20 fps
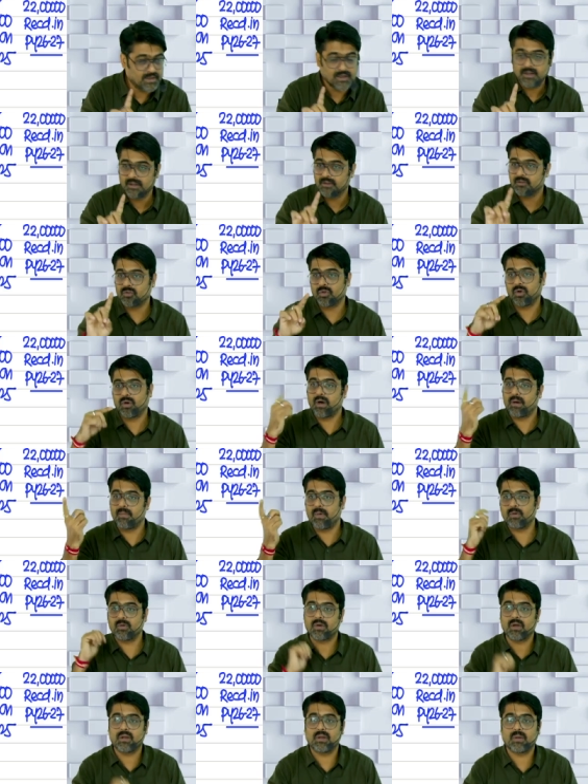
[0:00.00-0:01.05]
So
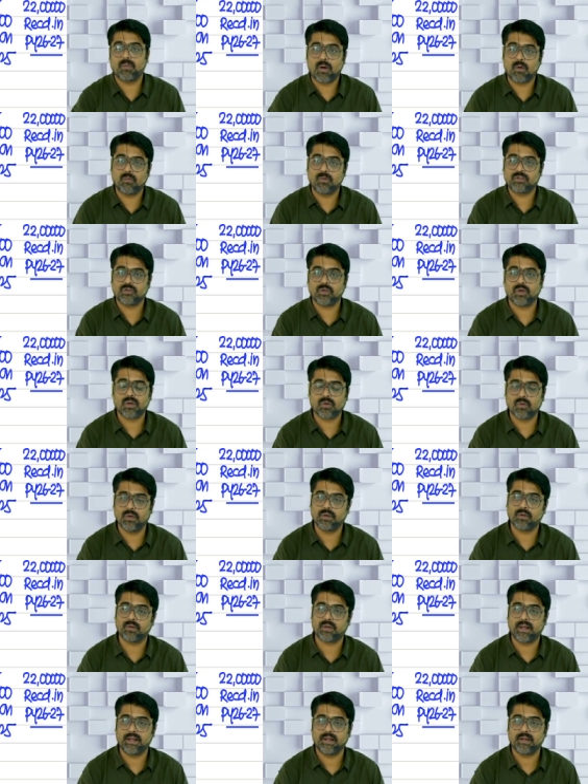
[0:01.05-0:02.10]
amount column, how much you are going to
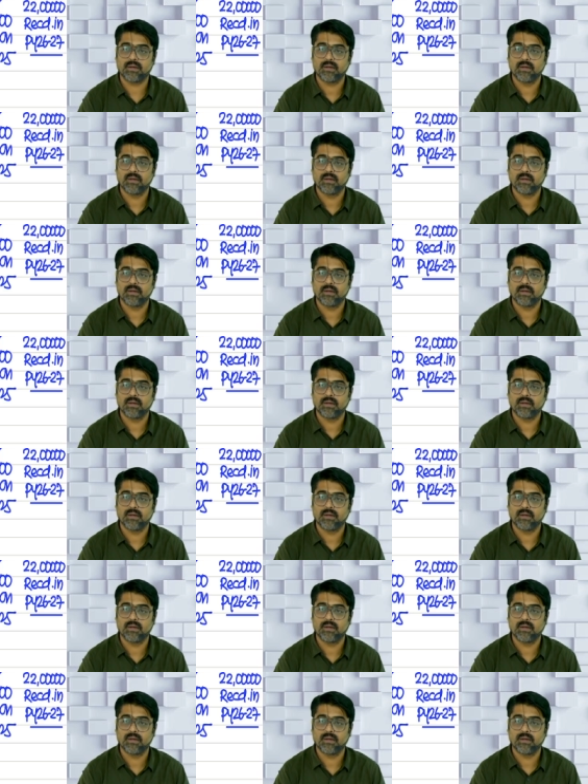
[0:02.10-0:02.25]
write?